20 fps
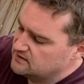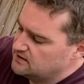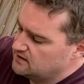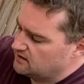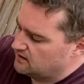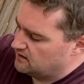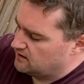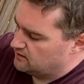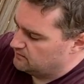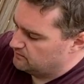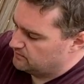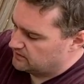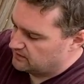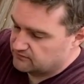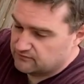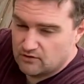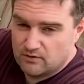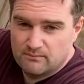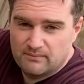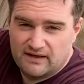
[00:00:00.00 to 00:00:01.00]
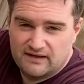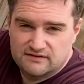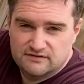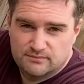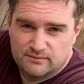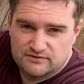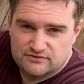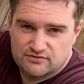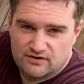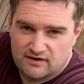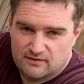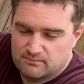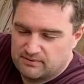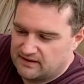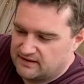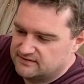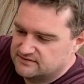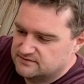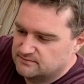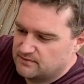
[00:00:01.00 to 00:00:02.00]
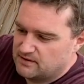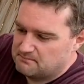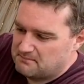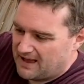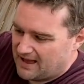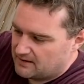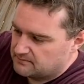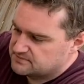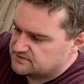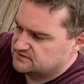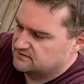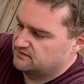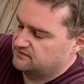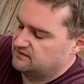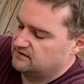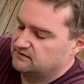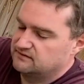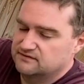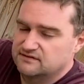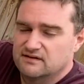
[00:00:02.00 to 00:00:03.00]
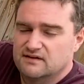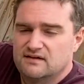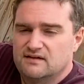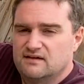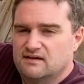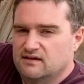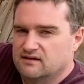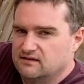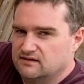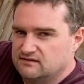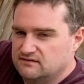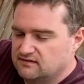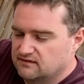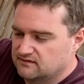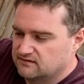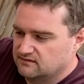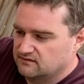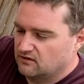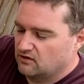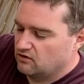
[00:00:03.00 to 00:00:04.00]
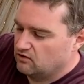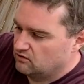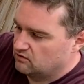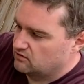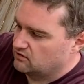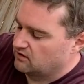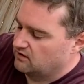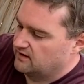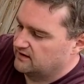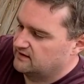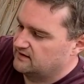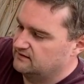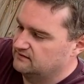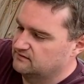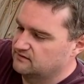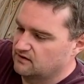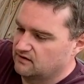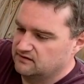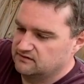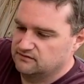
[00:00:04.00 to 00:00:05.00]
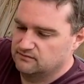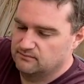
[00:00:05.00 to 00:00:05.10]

but I've gone back to my track plans and my maps and things, and it doesn't look like it's going to